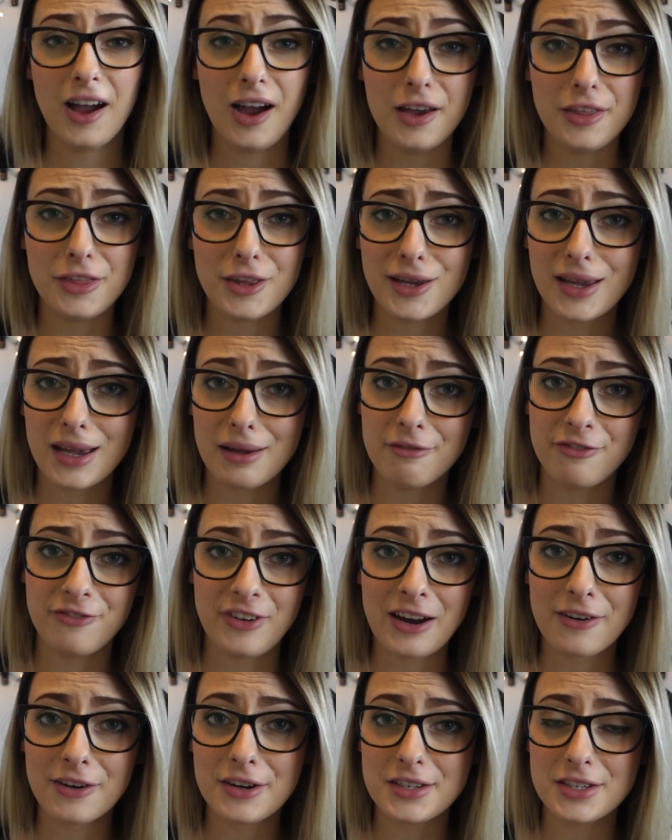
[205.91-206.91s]
I think
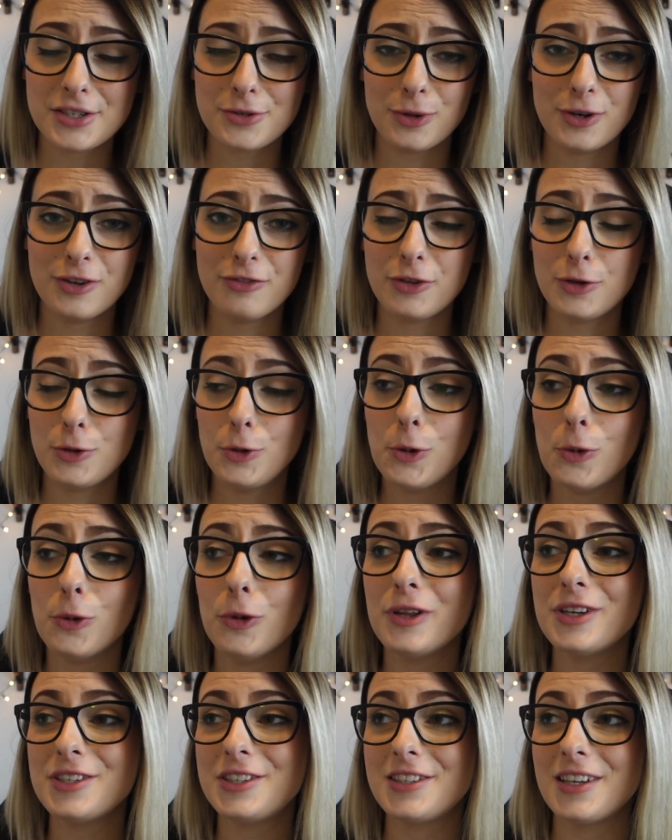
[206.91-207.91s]
Ampharos is one of the
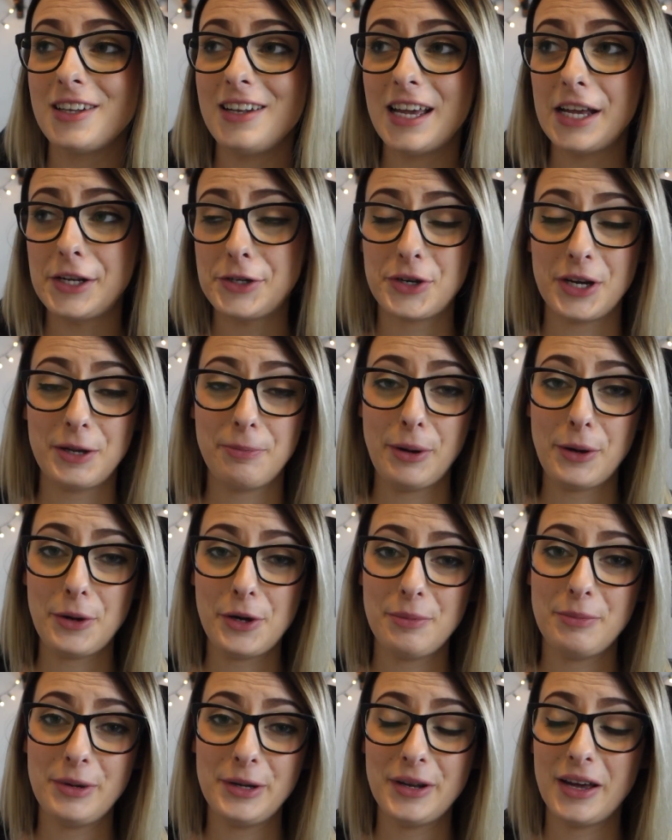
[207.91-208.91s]
coolest electric
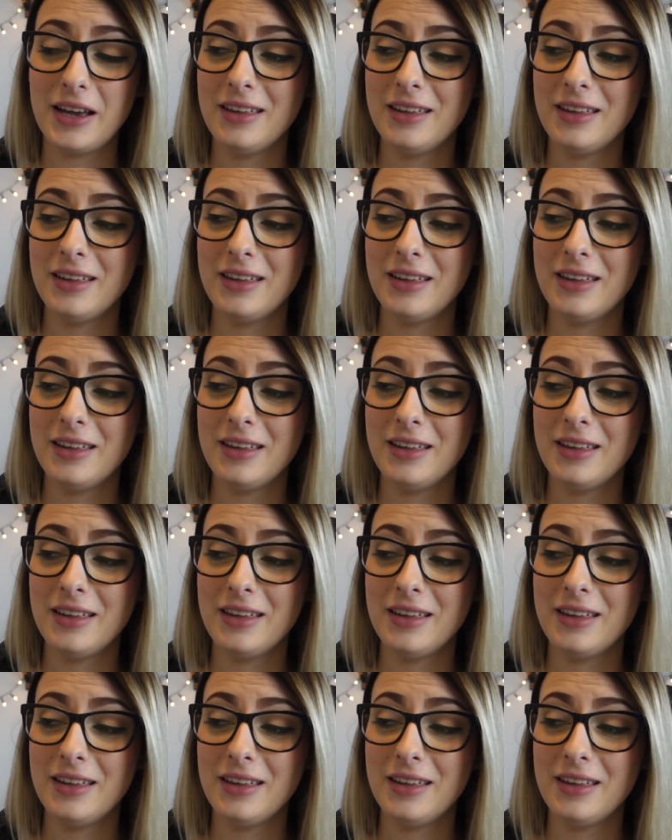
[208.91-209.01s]
Pokemon.